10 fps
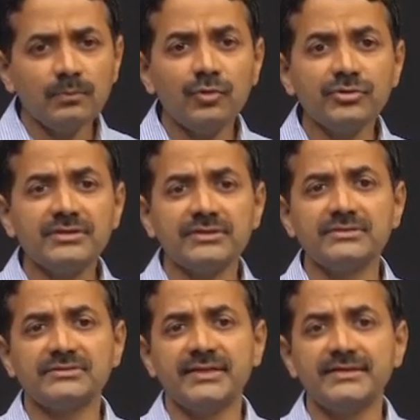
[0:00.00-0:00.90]
Both
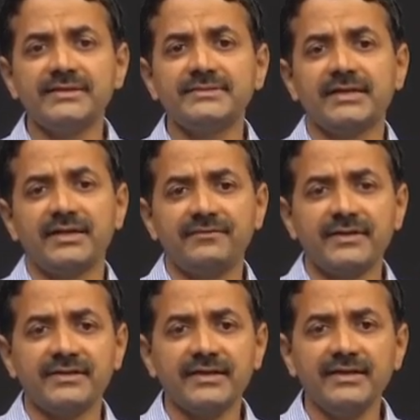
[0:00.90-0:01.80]
genders are
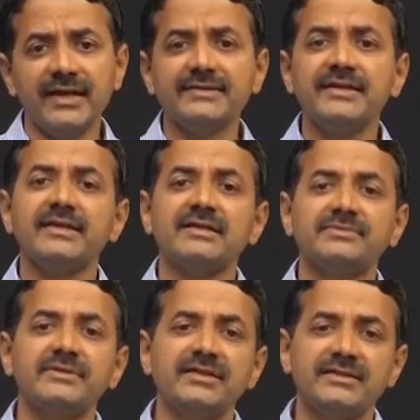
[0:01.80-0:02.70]
affected and they
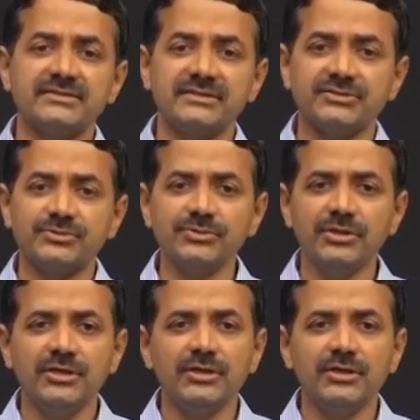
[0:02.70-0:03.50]
transmit the disease to